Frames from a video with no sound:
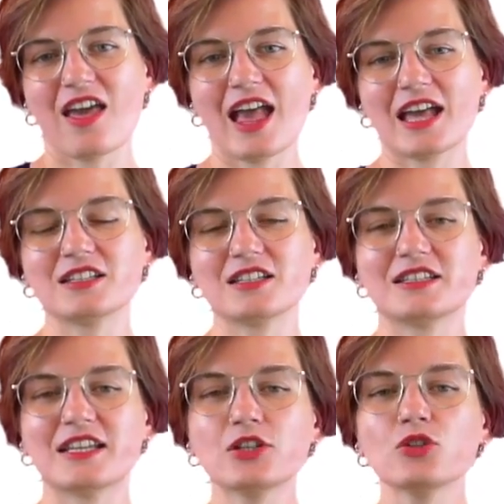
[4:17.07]
and
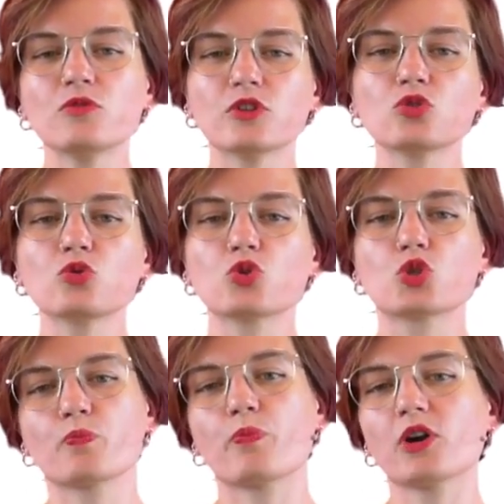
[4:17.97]
then you want to
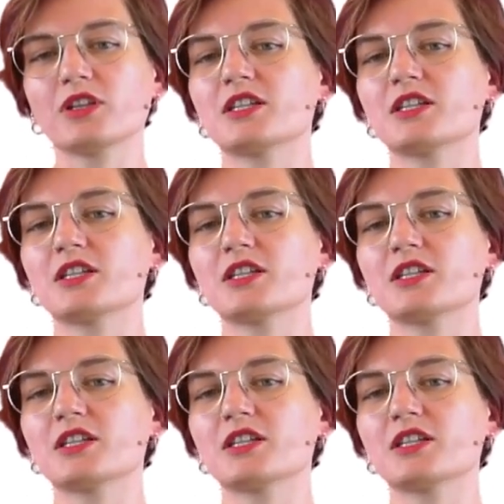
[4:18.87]
spot